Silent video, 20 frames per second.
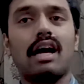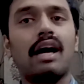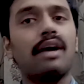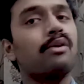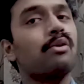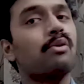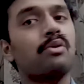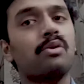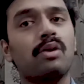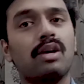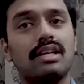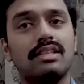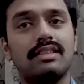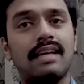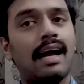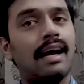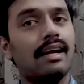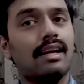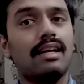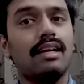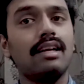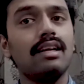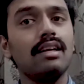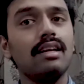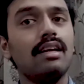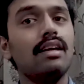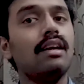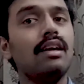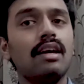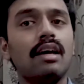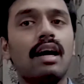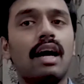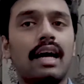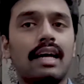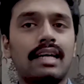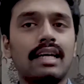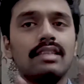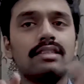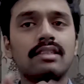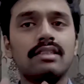I don't know exactly. I
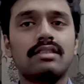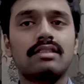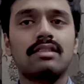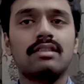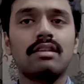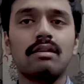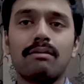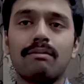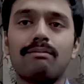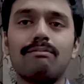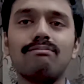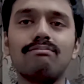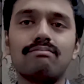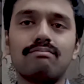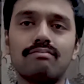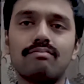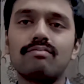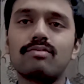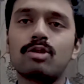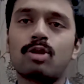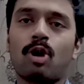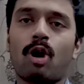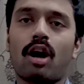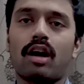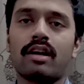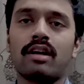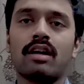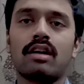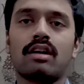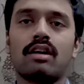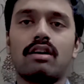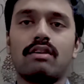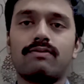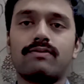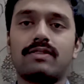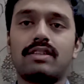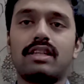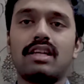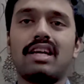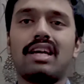guess it's in the corner
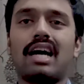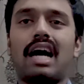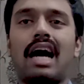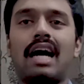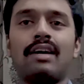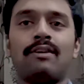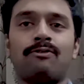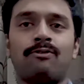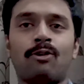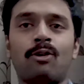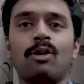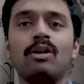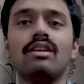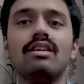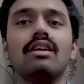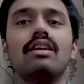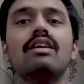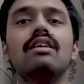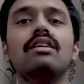of the iPhone.